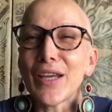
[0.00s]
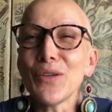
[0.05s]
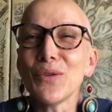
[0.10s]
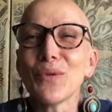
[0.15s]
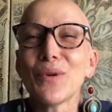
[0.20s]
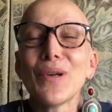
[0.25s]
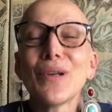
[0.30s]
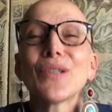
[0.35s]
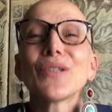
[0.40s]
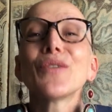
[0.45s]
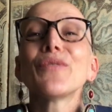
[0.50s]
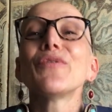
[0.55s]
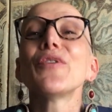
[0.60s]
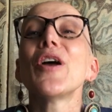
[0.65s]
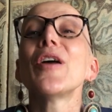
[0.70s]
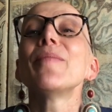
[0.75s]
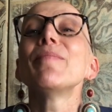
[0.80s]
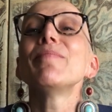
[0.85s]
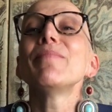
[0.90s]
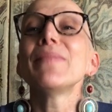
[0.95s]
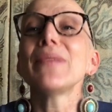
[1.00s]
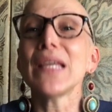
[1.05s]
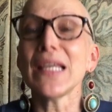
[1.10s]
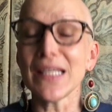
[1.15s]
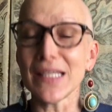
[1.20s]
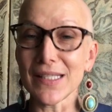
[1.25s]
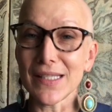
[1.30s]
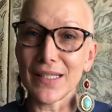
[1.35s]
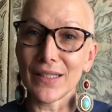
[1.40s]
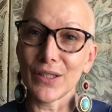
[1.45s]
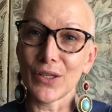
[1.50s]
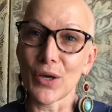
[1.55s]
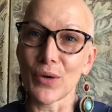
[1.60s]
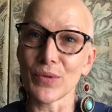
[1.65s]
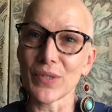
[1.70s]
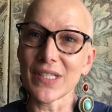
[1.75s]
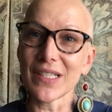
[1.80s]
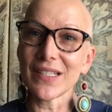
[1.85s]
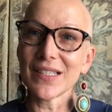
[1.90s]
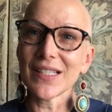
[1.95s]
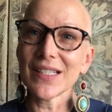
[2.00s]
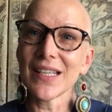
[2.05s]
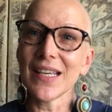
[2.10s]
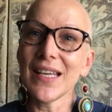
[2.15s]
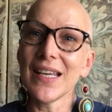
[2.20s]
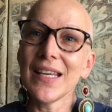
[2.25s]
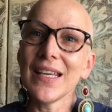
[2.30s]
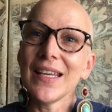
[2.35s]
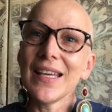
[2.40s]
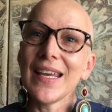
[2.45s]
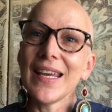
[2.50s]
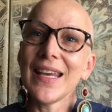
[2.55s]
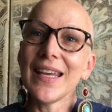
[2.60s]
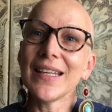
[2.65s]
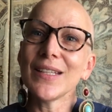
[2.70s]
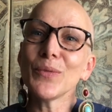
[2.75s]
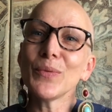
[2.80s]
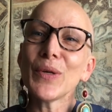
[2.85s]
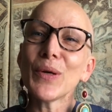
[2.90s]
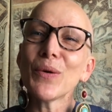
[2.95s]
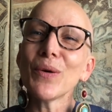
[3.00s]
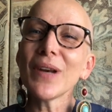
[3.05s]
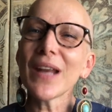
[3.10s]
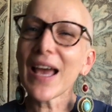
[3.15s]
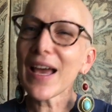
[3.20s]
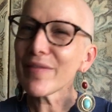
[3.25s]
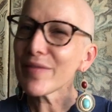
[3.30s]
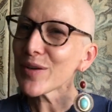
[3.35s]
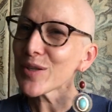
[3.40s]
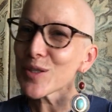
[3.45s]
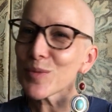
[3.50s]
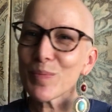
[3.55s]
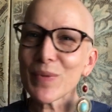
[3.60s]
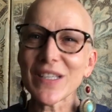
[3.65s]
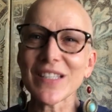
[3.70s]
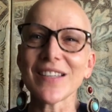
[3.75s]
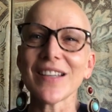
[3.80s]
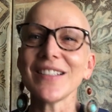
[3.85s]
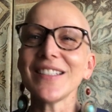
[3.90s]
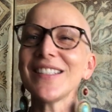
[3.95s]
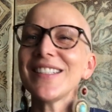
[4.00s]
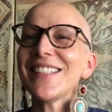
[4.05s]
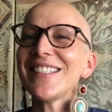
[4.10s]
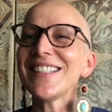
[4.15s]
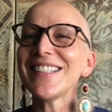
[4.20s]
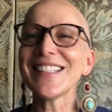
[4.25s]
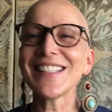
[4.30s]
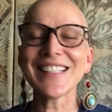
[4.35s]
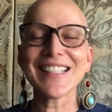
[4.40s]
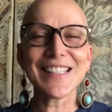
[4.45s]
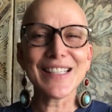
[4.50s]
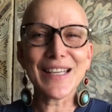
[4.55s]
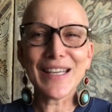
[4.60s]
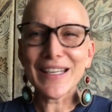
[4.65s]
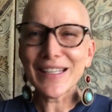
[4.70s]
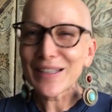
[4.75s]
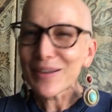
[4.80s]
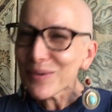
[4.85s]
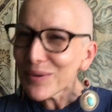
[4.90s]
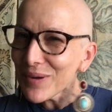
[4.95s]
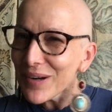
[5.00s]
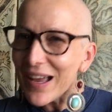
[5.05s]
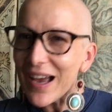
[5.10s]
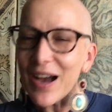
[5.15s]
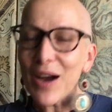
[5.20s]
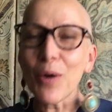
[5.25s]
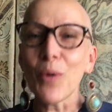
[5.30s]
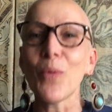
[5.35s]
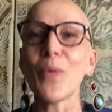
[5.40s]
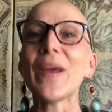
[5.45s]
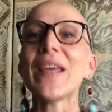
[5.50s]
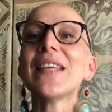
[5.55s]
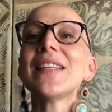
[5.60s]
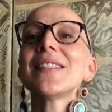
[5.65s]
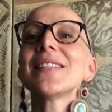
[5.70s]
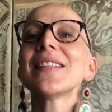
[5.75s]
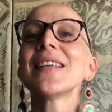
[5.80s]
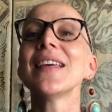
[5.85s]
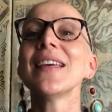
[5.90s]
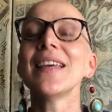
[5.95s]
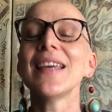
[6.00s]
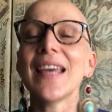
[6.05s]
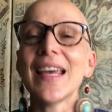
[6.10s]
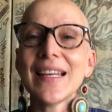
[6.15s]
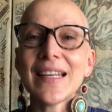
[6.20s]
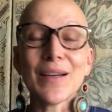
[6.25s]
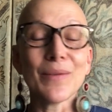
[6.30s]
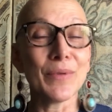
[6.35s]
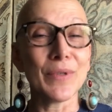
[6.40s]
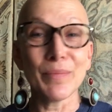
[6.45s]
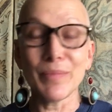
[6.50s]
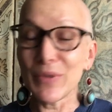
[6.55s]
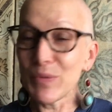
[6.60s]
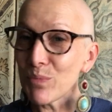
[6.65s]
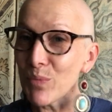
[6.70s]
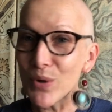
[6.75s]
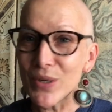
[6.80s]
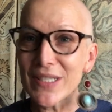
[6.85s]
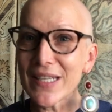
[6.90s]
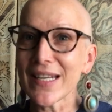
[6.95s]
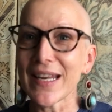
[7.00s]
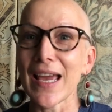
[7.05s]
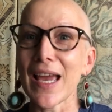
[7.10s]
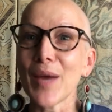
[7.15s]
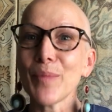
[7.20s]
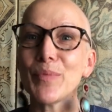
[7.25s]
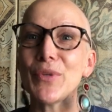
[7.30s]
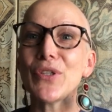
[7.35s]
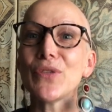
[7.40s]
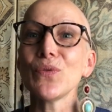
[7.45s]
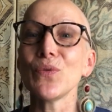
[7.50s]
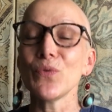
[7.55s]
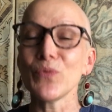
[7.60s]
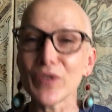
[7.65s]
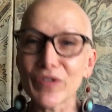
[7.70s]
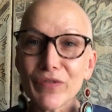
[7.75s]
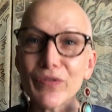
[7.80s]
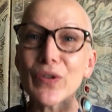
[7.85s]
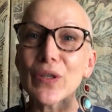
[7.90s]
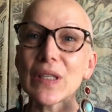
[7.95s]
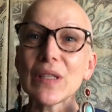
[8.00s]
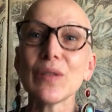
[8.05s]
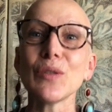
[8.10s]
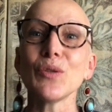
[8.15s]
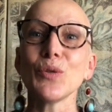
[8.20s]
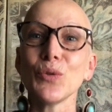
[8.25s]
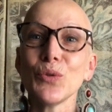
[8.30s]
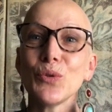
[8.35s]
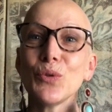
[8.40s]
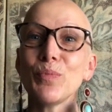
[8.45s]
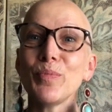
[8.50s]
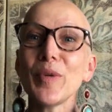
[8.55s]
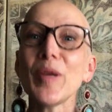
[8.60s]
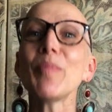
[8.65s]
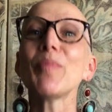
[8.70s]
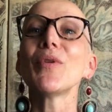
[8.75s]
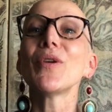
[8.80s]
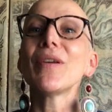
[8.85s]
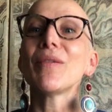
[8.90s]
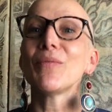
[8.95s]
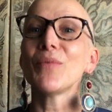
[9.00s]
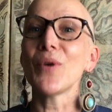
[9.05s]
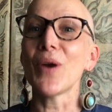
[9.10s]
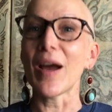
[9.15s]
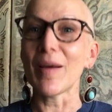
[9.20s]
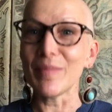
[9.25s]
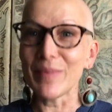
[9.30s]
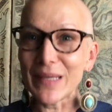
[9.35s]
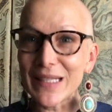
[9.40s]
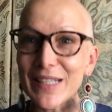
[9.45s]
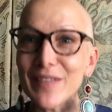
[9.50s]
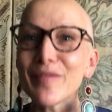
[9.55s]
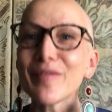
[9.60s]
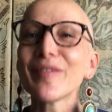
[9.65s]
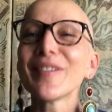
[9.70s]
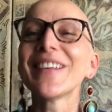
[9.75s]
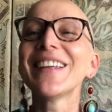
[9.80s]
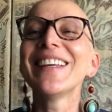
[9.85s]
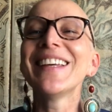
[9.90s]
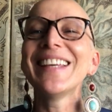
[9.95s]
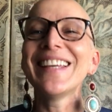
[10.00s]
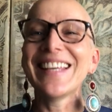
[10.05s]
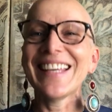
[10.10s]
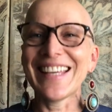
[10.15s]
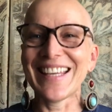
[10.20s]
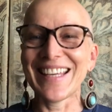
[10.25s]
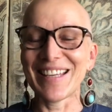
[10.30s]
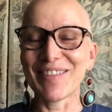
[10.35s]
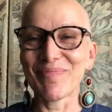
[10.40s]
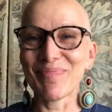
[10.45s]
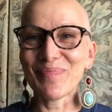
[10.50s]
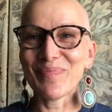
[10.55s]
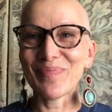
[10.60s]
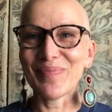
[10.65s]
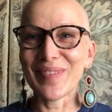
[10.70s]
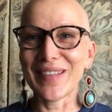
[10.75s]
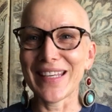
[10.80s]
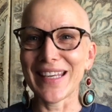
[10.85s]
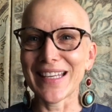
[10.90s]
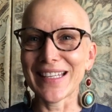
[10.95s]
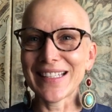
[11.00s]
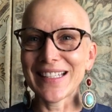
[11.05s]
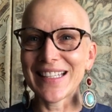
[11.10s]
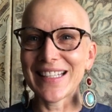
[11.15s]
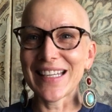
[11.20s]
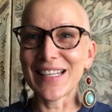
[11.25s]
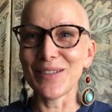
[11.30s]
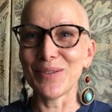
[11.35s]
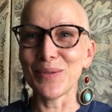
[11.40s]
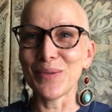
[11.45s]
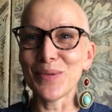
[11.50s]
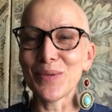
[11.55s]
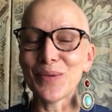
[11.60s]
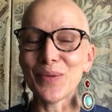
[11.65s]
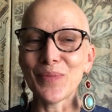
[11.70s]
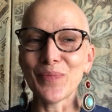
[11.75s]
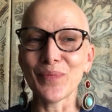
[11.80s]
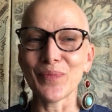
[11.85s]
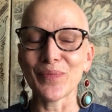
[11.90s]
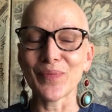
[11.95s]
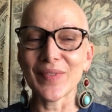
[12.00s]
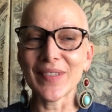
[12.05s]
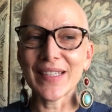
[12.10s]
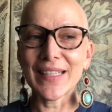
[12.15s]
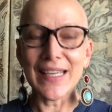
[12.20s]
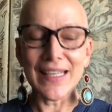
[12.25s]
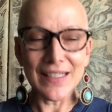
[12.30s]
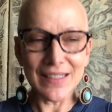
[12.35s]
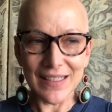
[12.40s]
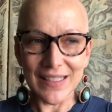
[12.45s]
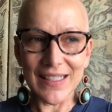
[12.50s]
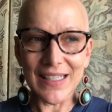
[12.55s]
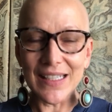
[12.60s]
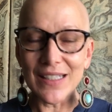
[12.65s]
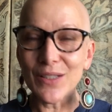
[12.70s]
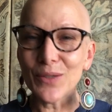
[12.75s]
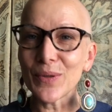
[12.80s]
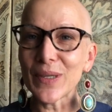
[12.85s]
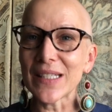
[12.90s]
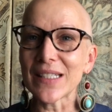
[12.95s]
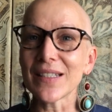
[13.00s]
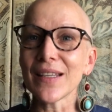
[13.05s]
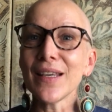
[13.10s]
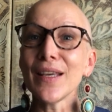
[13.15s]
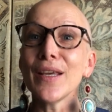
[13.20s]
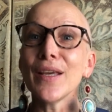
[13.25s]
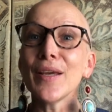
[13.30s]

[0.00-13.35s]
know a lot of amazing coaches, and we all have our specialties in all our ways, and I will be more than happy to refer you to people who I believe can do it.